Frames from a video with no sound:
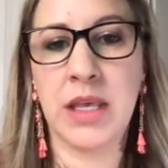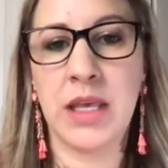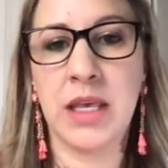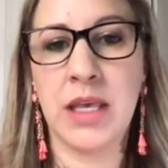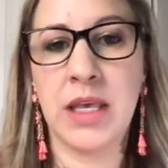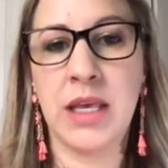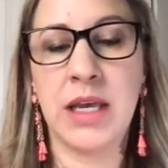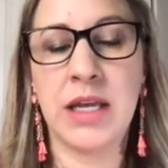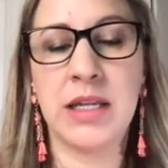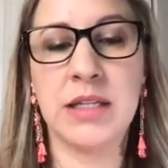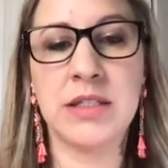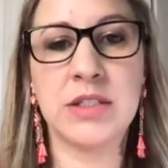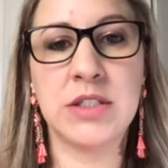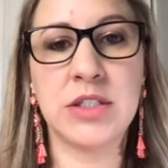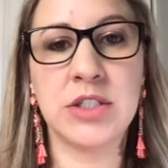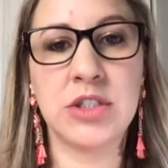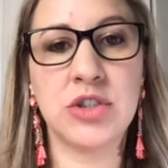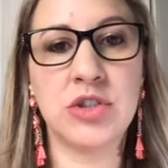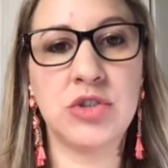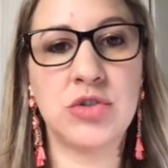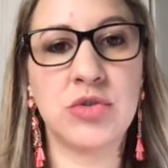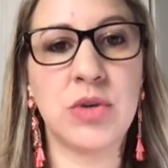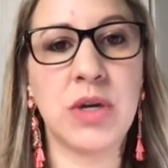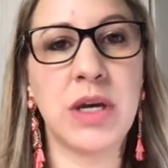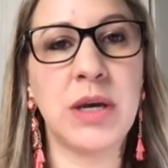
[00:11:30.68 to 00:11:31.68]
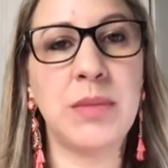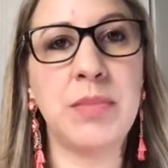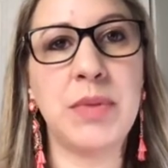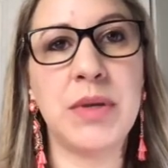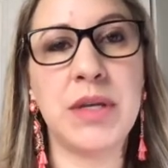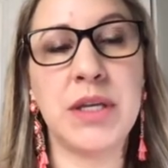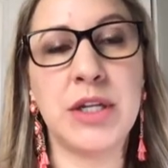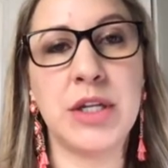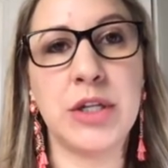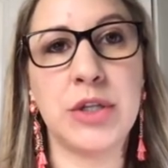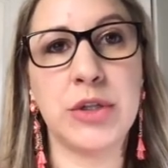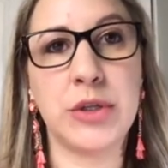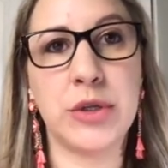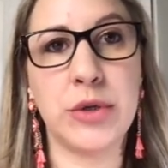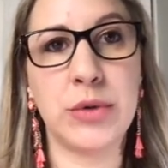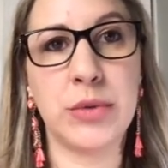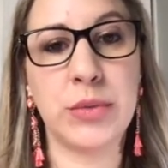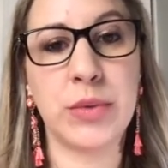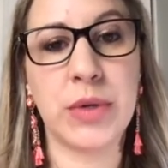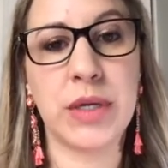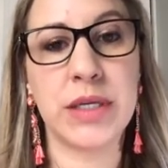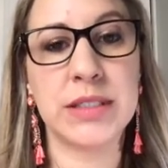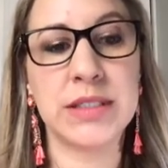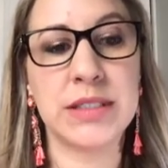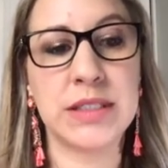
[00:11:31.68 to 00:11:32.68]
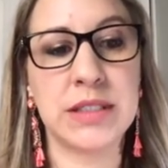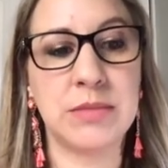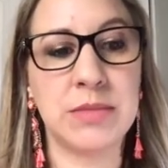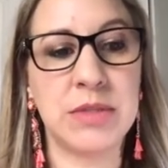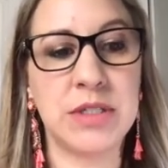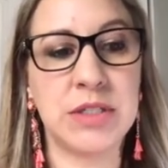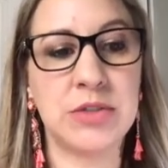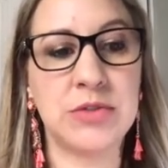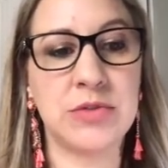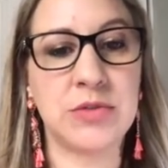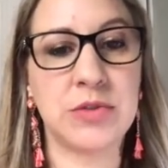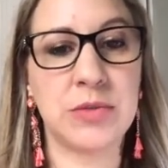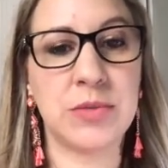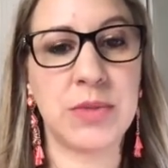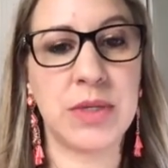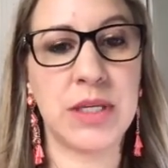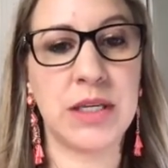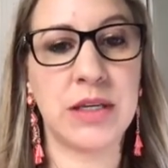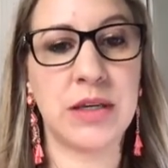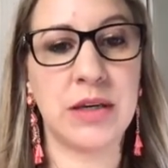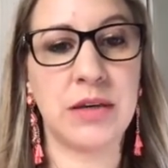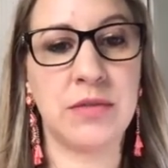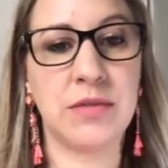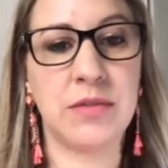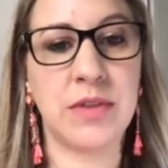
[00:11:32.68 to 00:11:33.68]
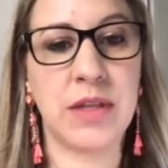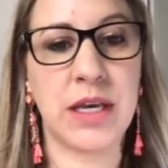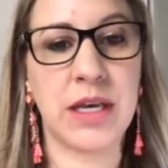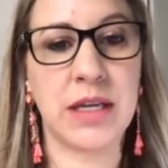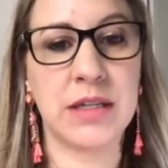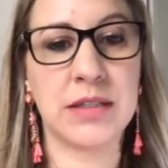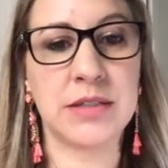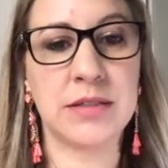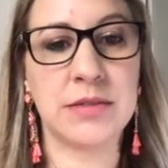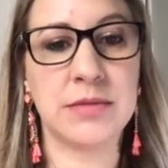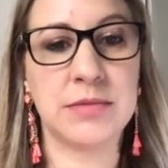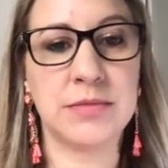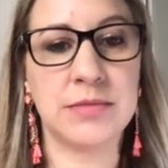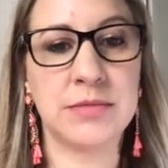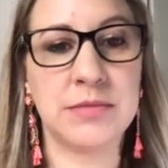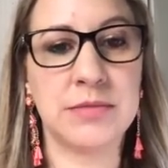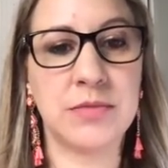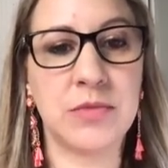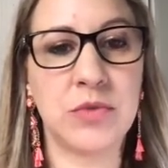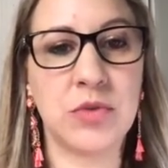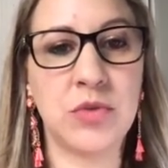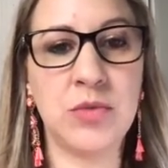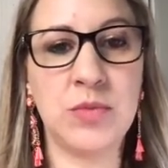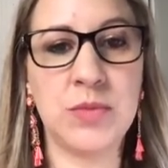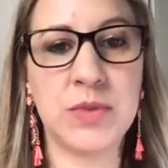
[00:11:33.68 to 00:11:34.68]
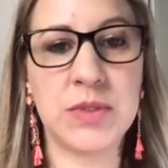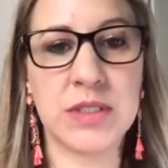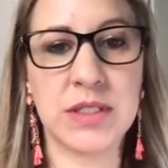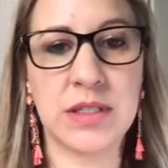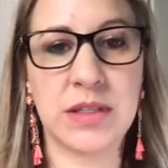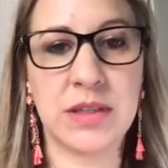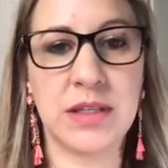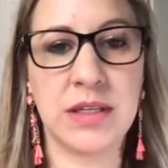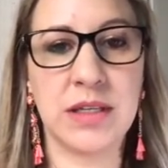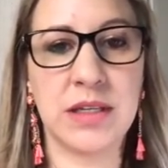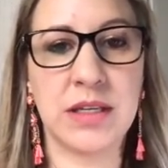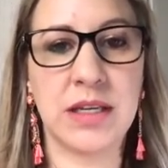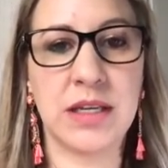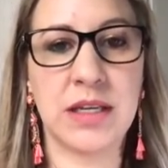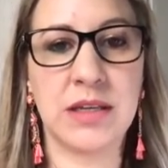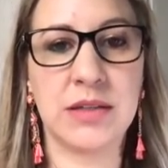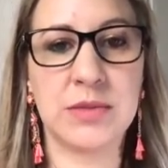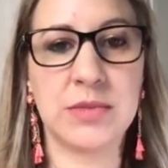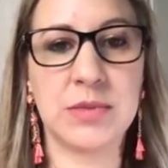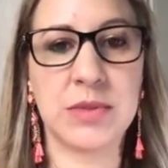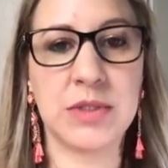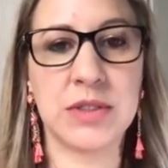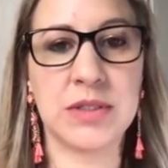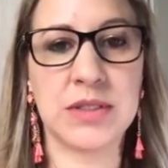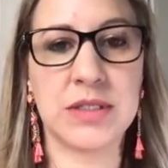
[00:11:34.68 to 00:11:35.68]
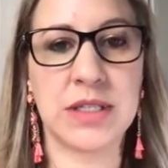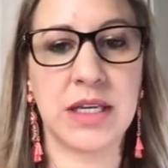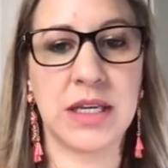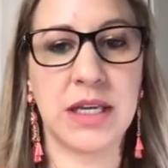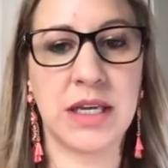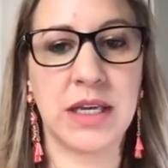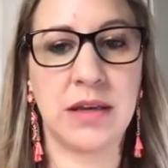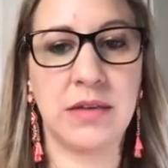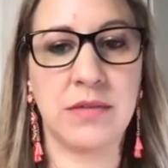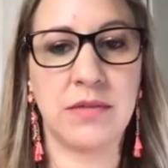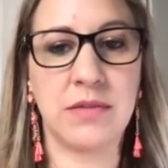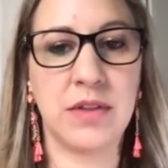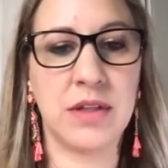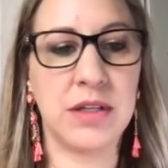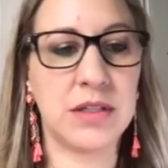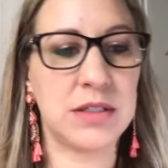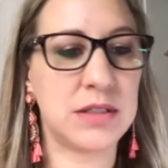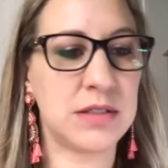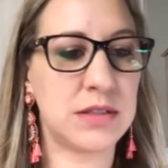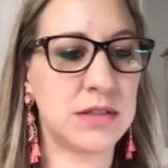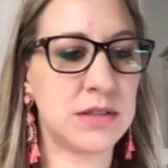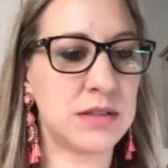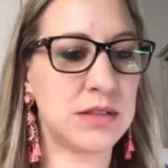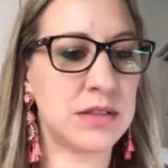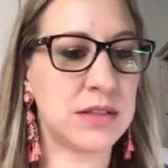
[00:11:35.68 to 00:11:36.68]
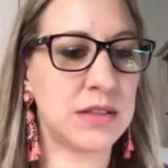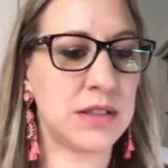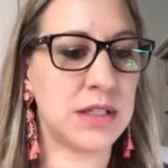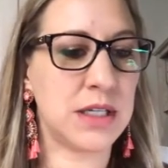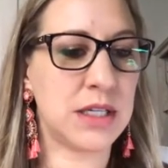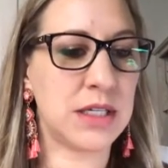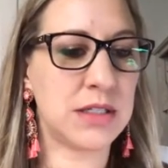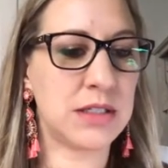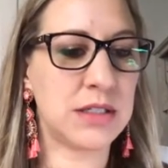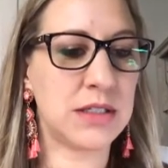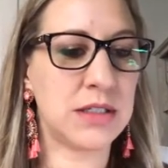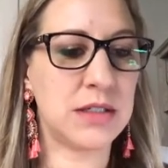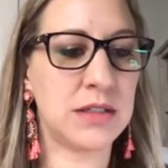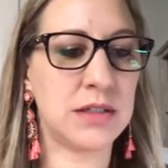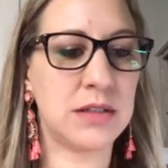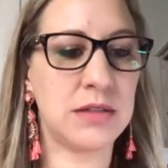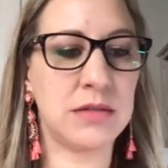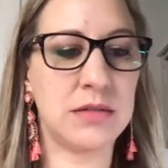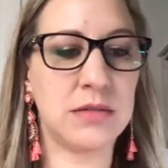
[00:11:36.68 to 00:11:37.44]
And it's going to drop in a low-res image for me of that. Oops, I think it's because I have this selected.